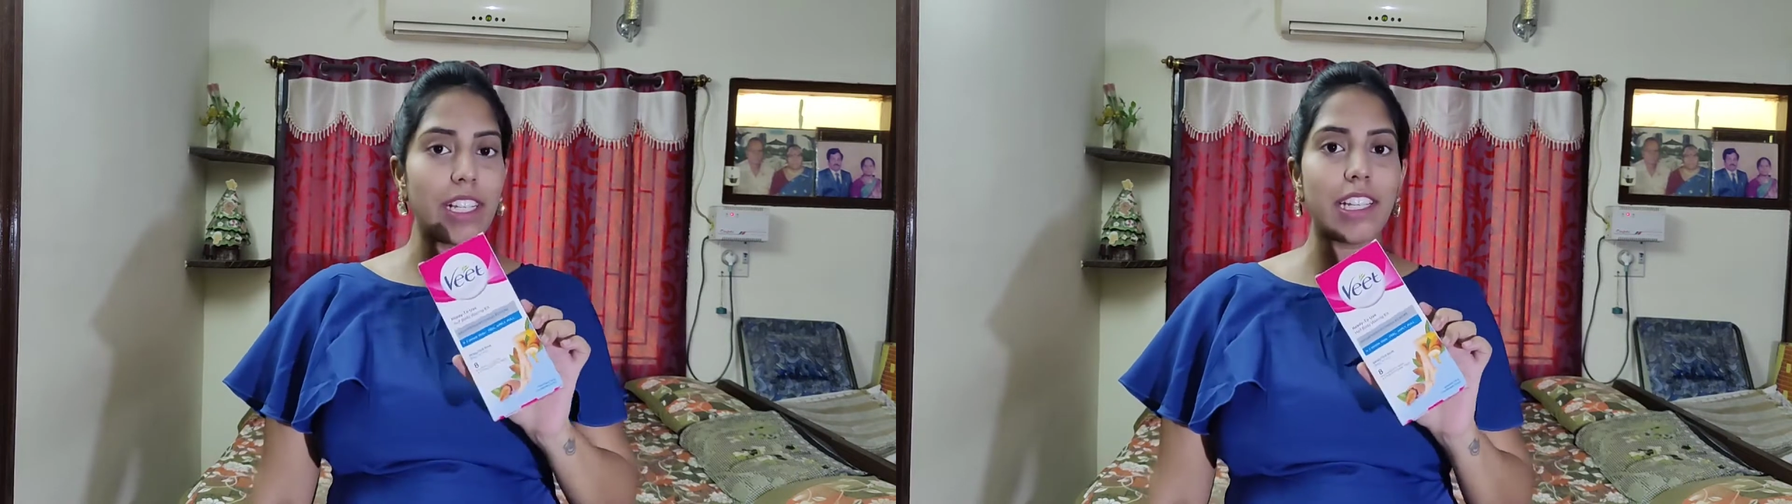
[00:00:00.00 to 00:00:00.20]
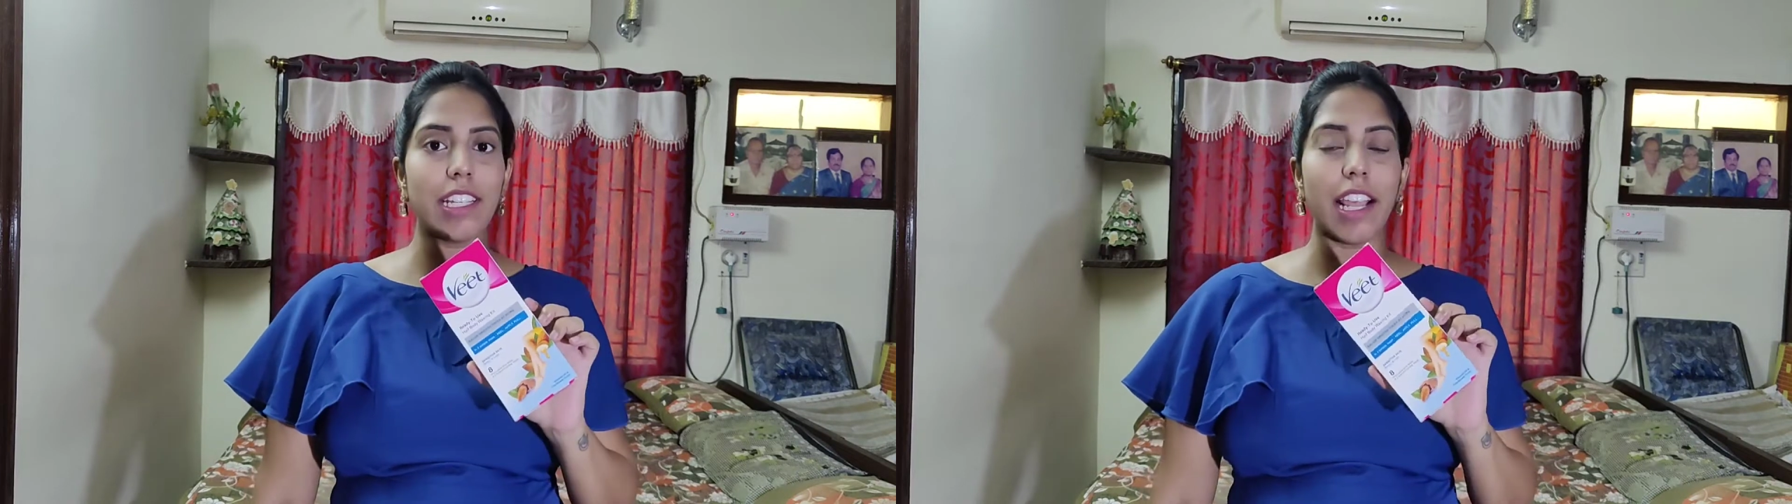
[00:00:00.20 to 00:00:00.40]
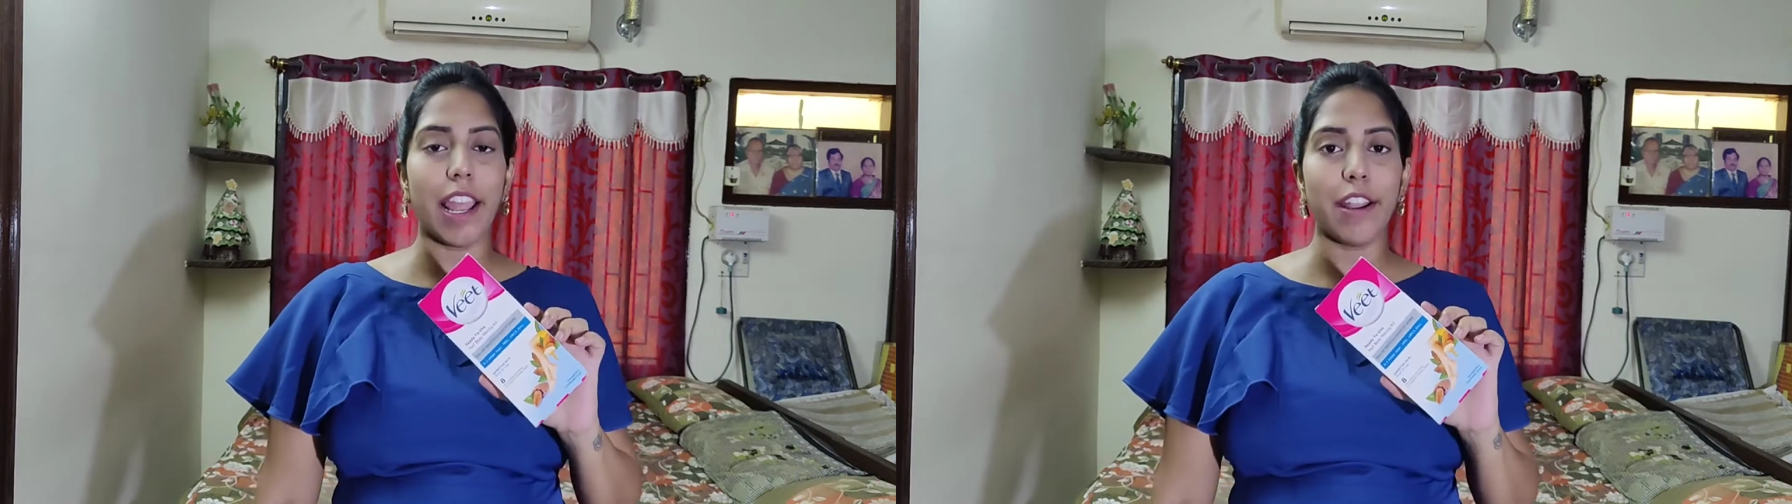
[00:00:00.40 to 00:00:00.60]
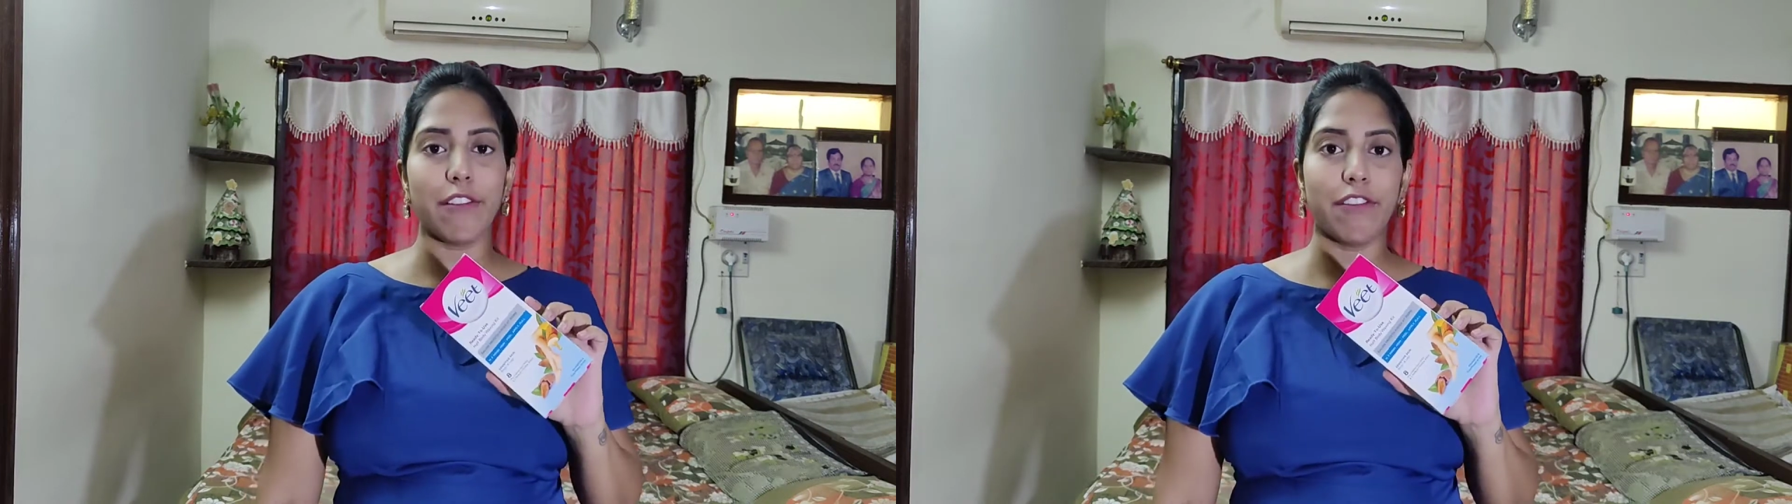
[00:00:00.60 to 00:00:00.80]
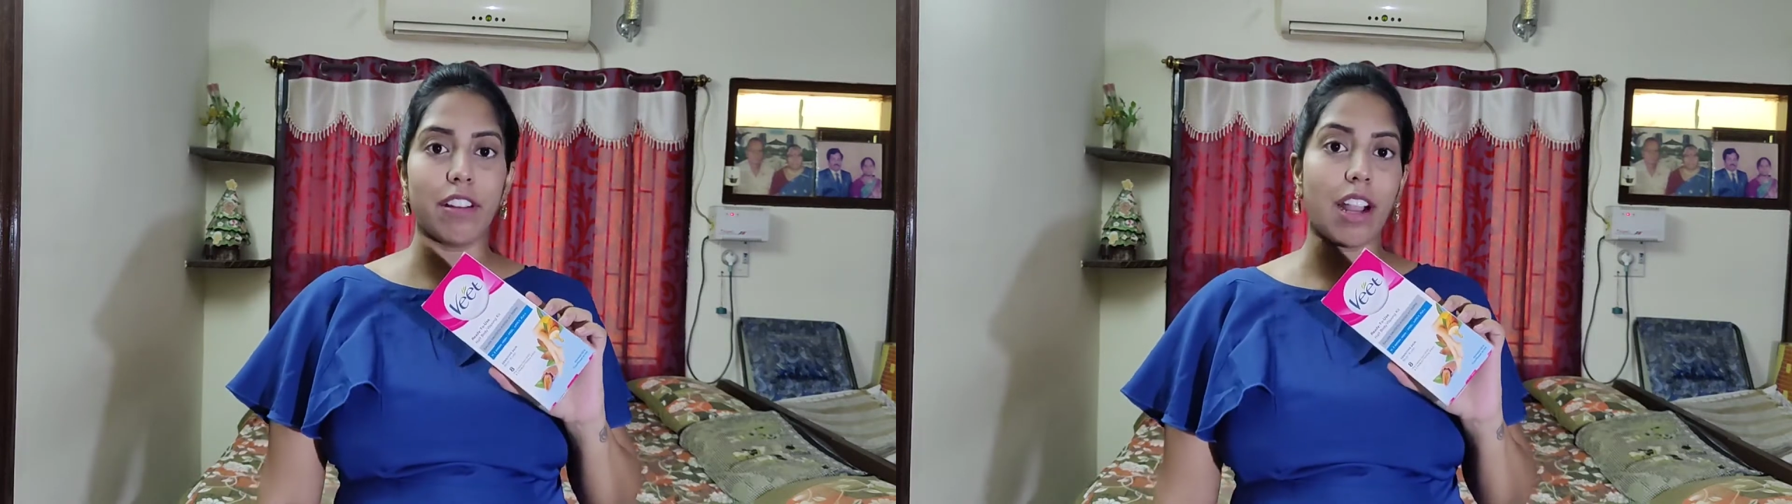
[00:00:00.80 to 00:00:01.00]
which is
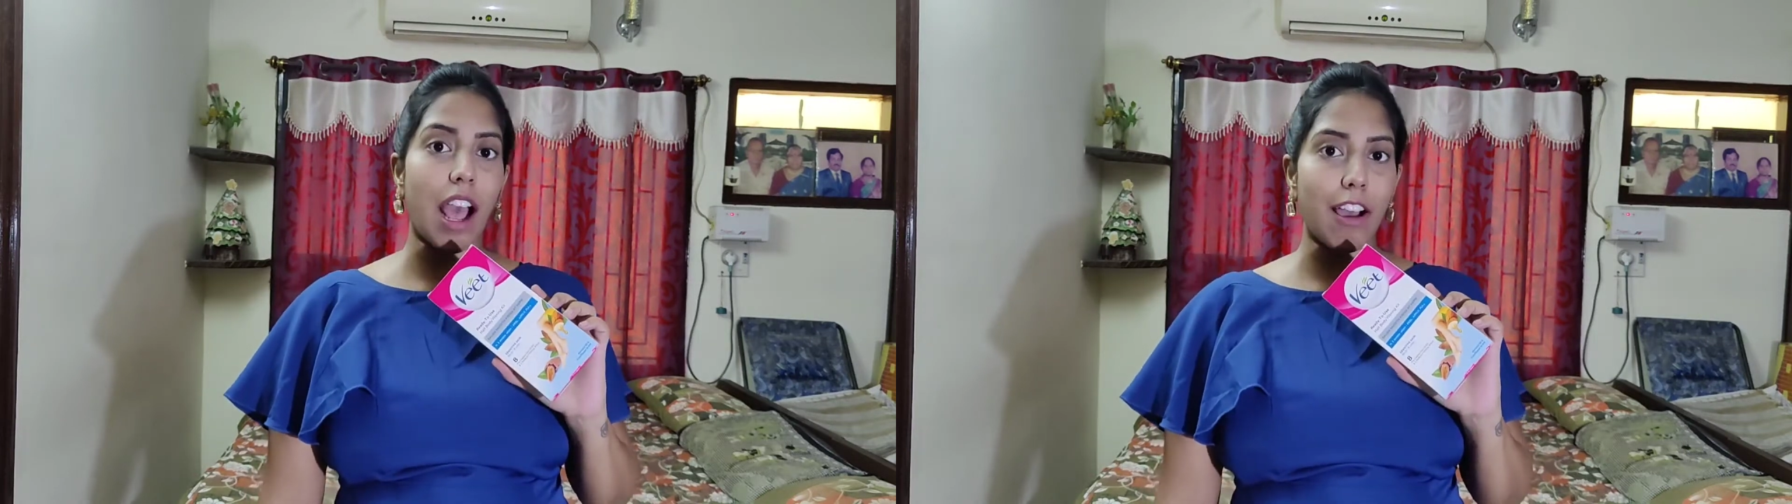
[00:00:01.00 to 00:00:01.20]
enough for